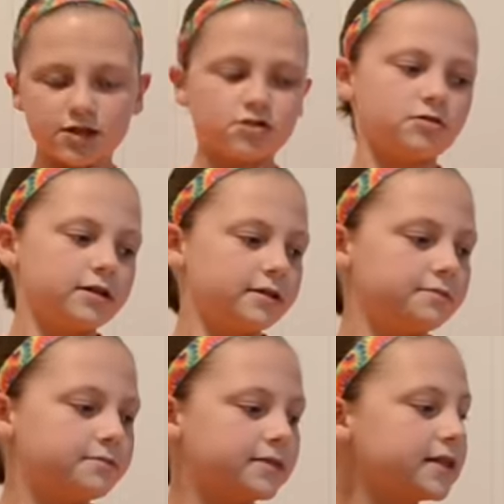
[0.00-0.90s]
Sorry.
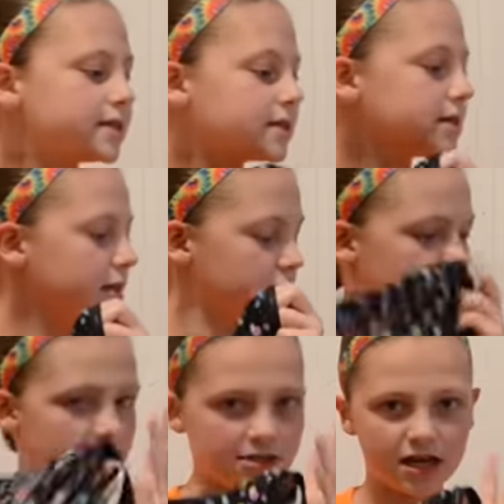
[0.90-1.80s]
This
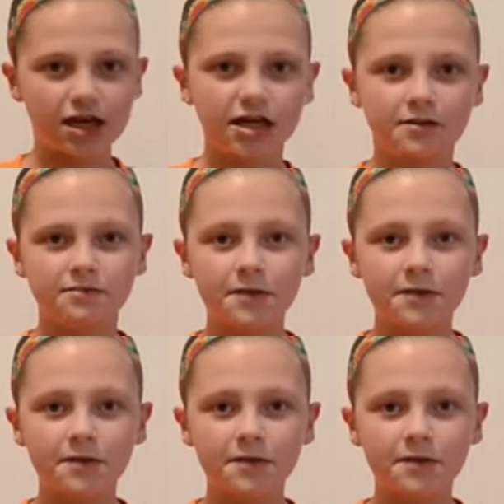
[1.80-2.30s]
leotard was lucky.